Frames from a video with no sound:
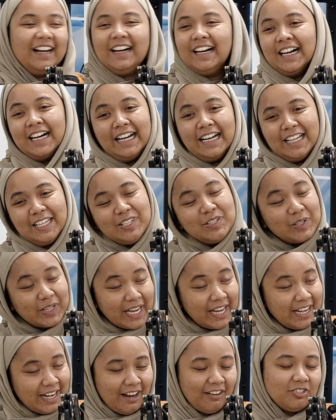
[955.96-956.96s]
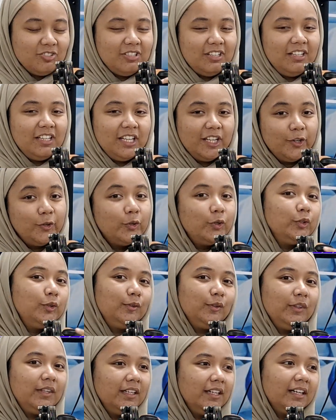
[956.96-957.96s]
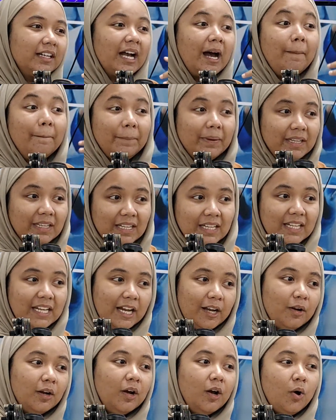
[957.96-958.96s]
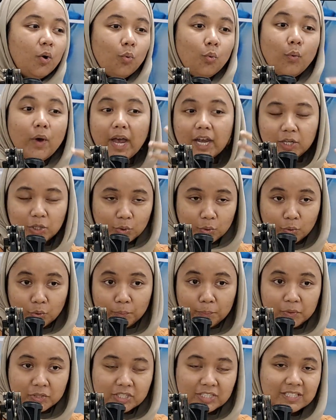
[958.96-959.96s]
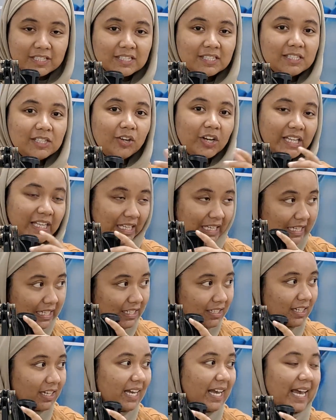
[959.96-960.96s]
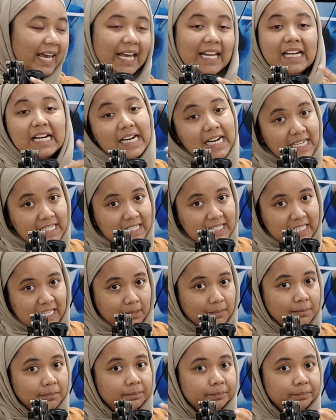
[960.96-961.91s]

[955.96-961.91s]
you can actually go to the company that where you purchase your kit and ask them.